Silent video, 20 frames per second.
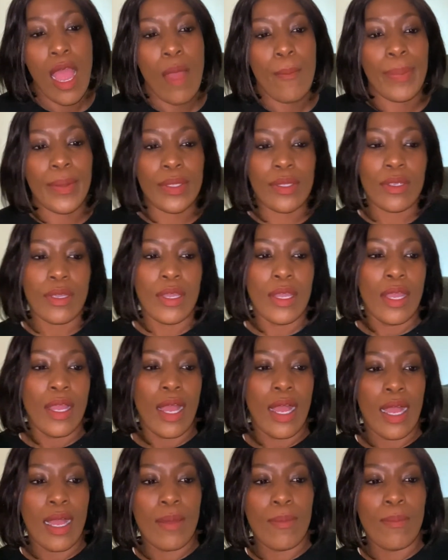But
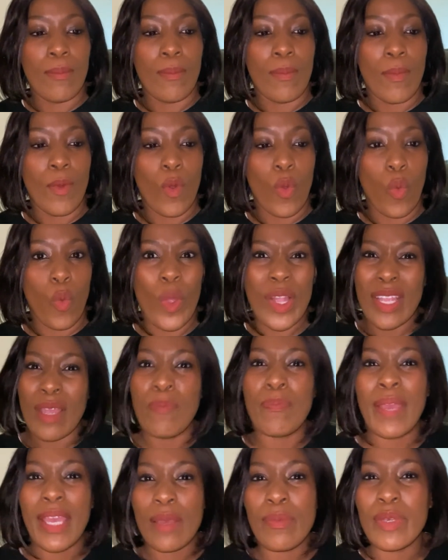um, when a
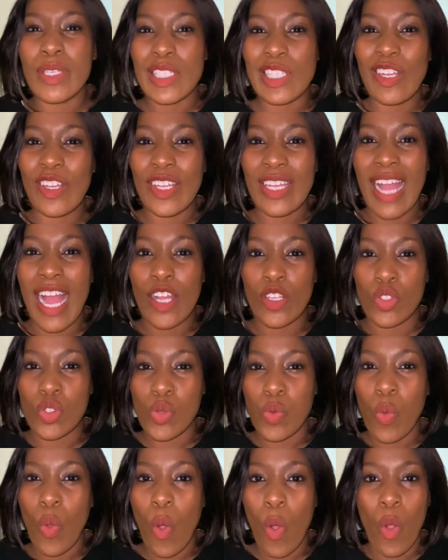baby's learning how to
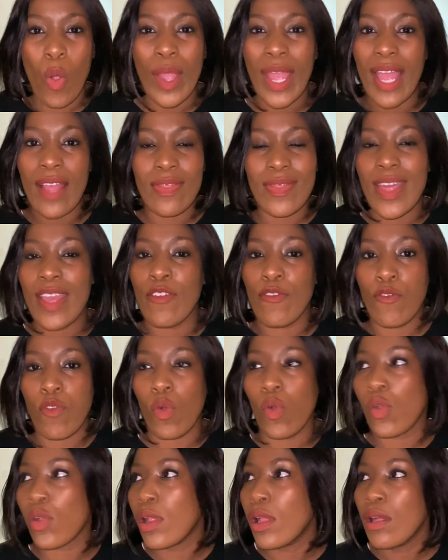walk and they
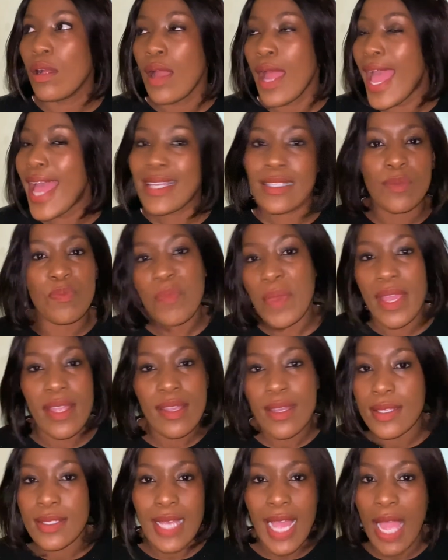fall as
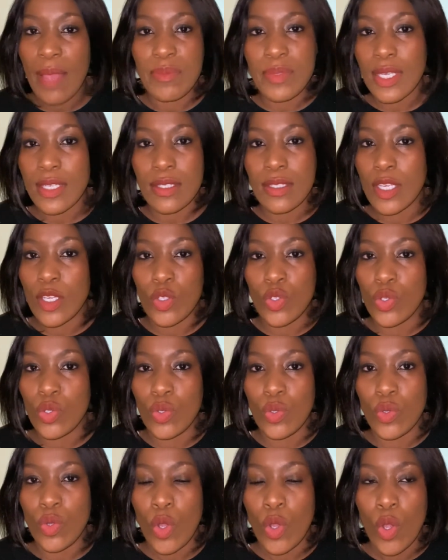many times as they
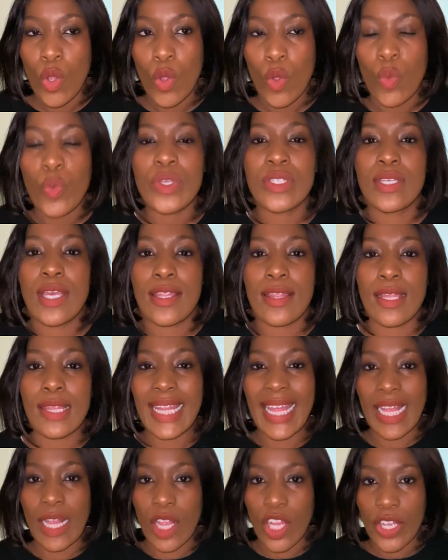do, we say that
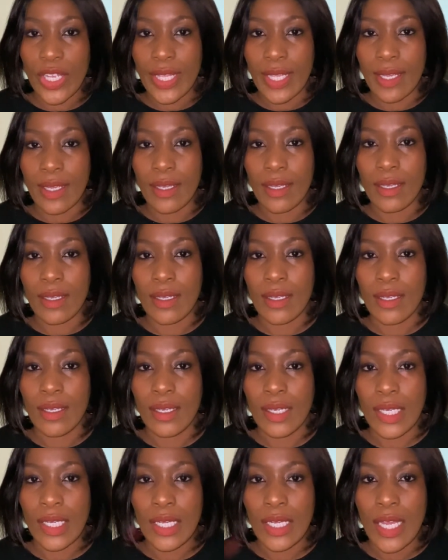they're learning.
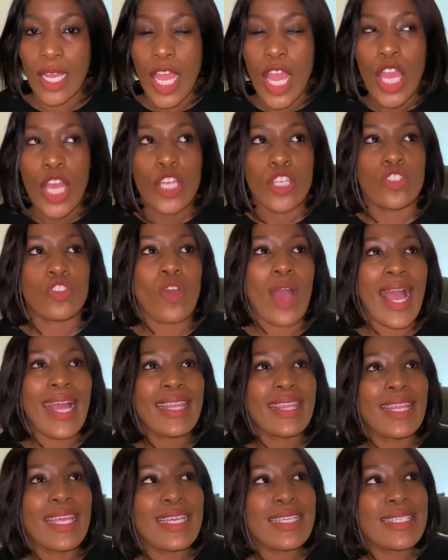So I
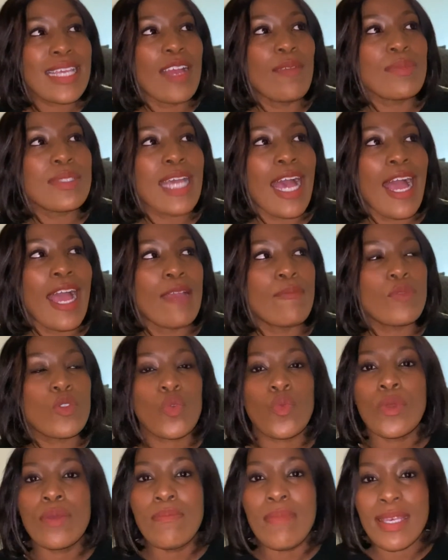think sometimes
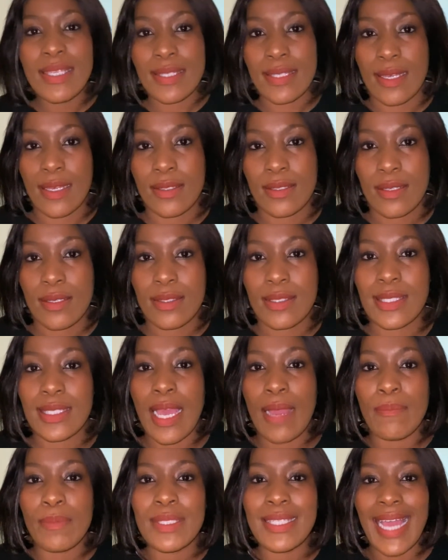we miss it.
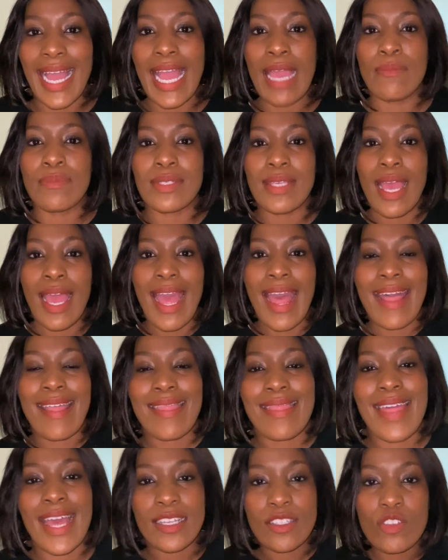Sometimes
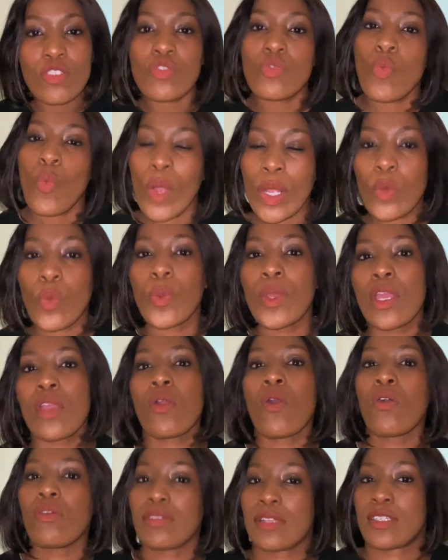that's what we
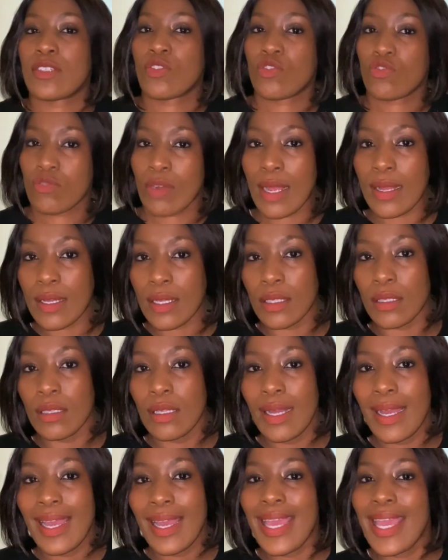call the struggle
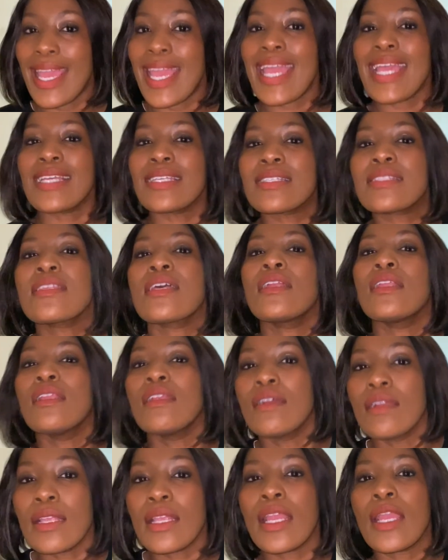is the
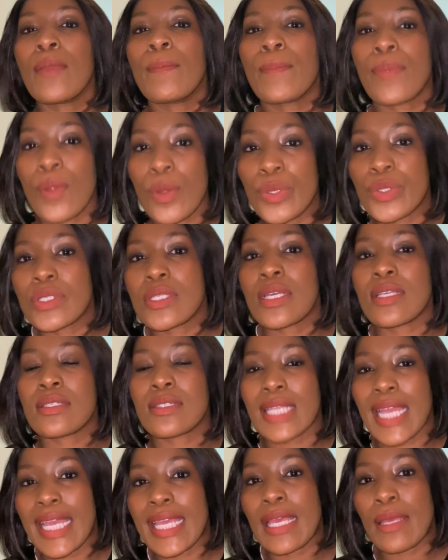learning process
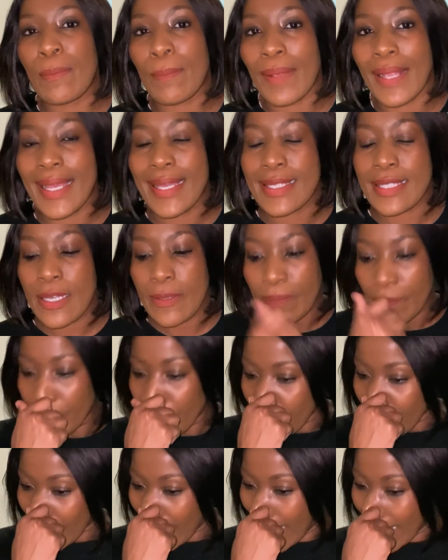taking place.
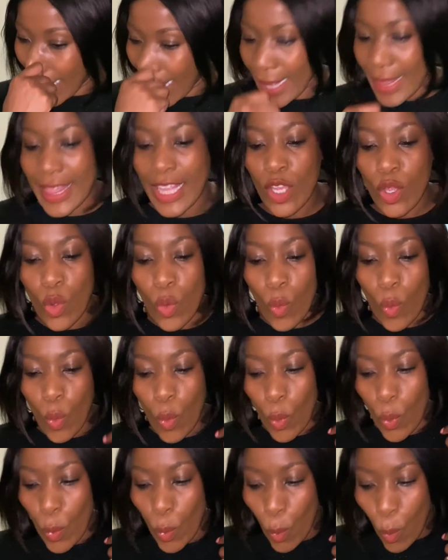And I think
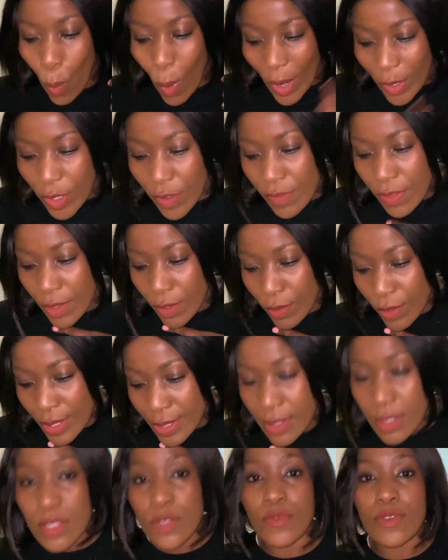one of the
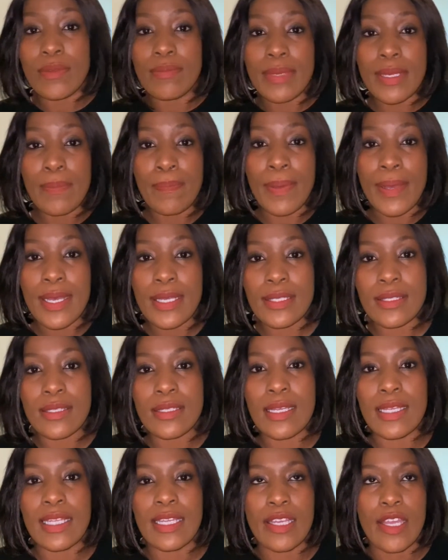reasons for me
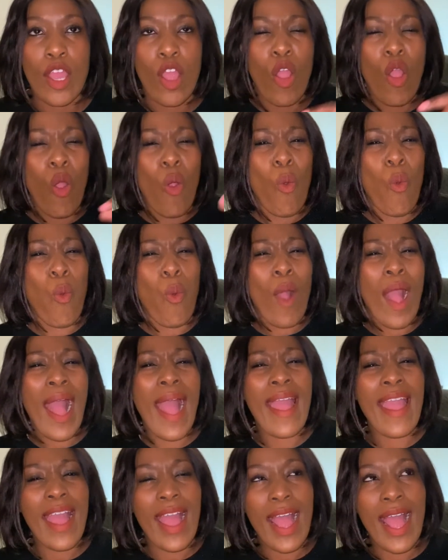personally
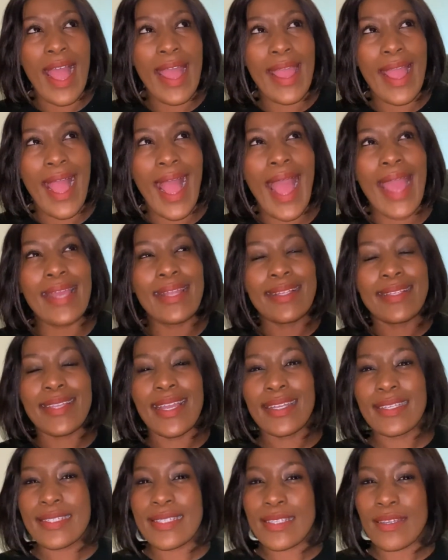why I
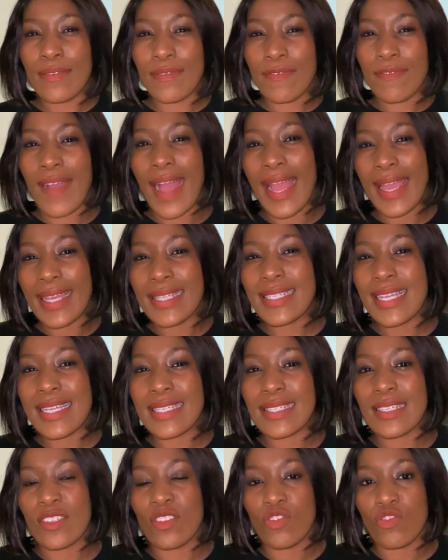identify it as
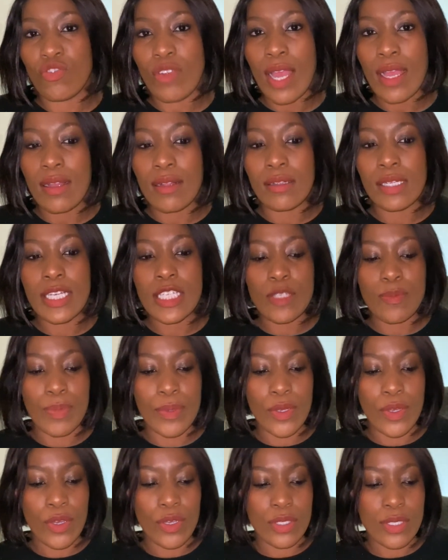a struggle is
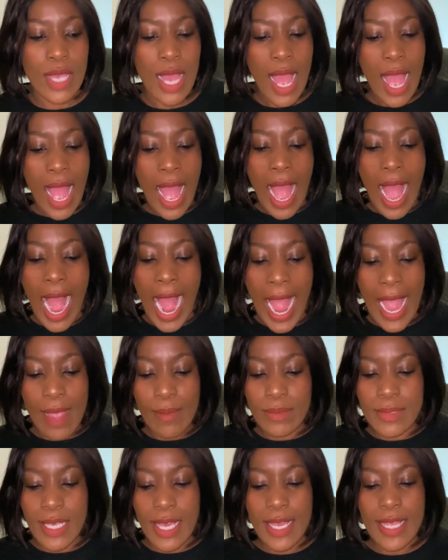because I
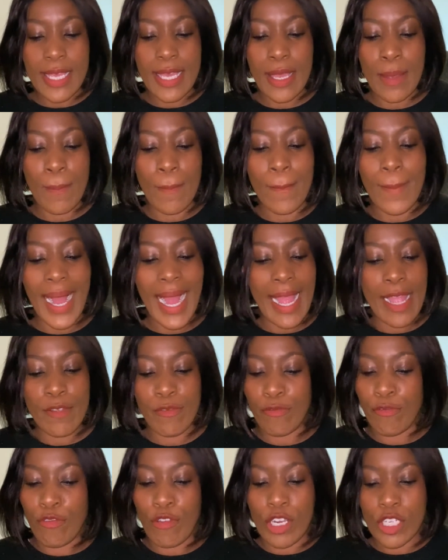am taking my
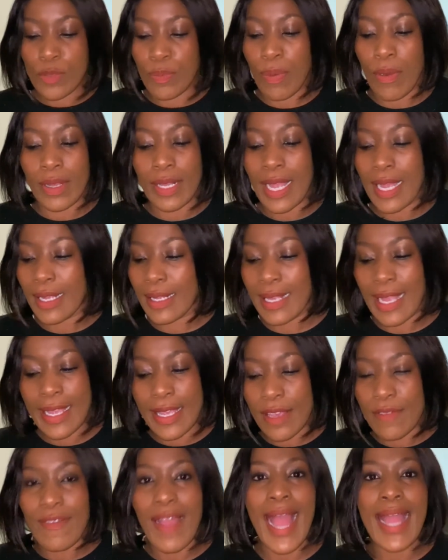fresh product, like
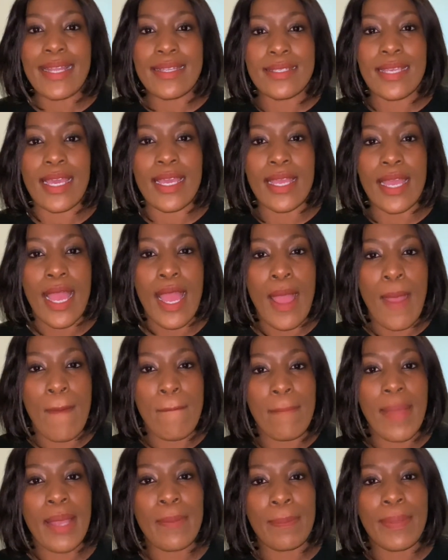if I take
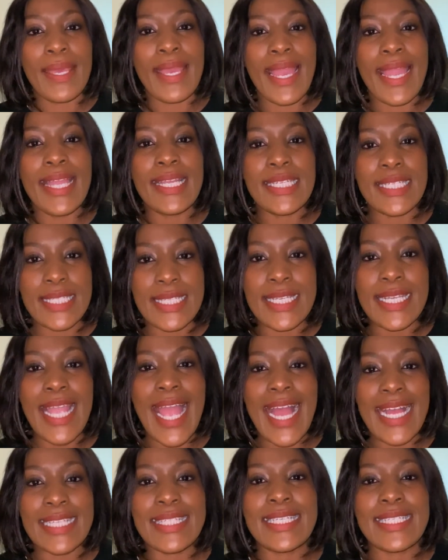my PhD
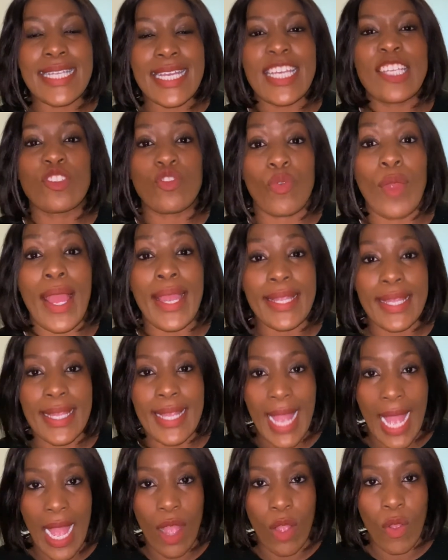as it is right
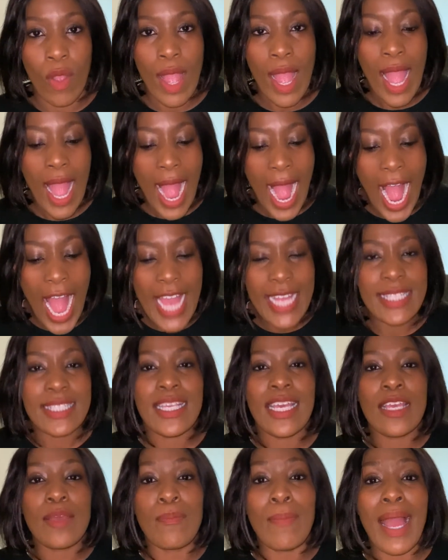now, I
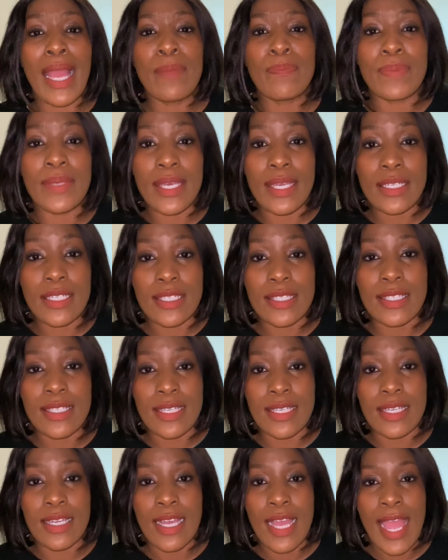take my
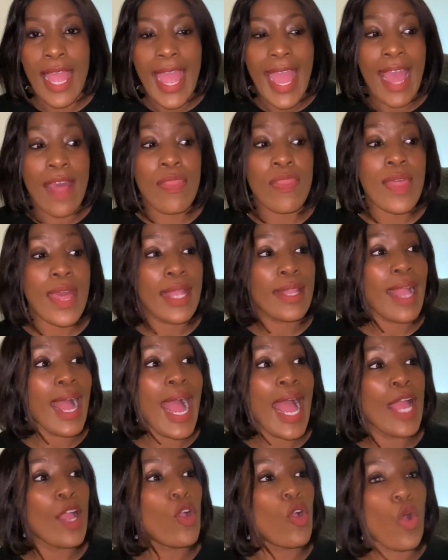PhD and then
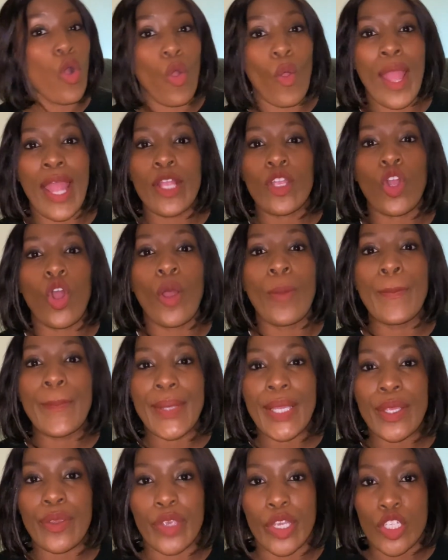I go and
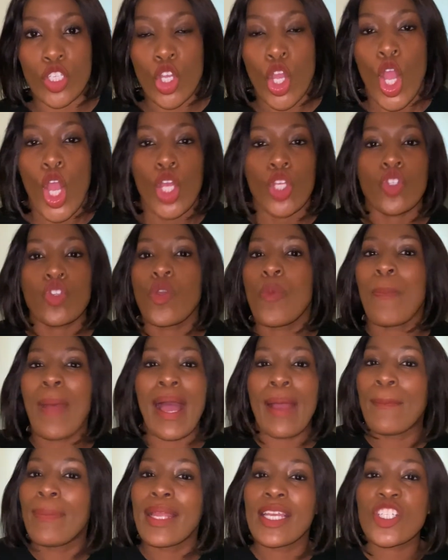compare it to
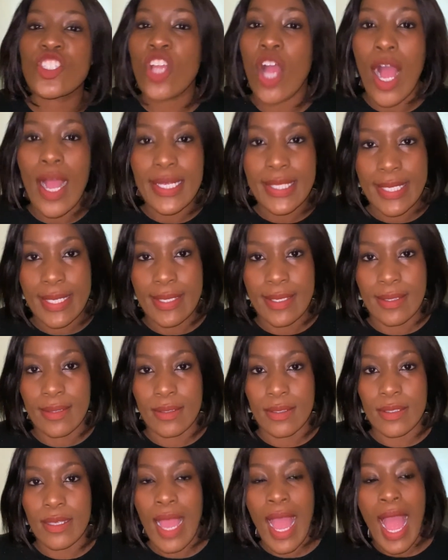published articles.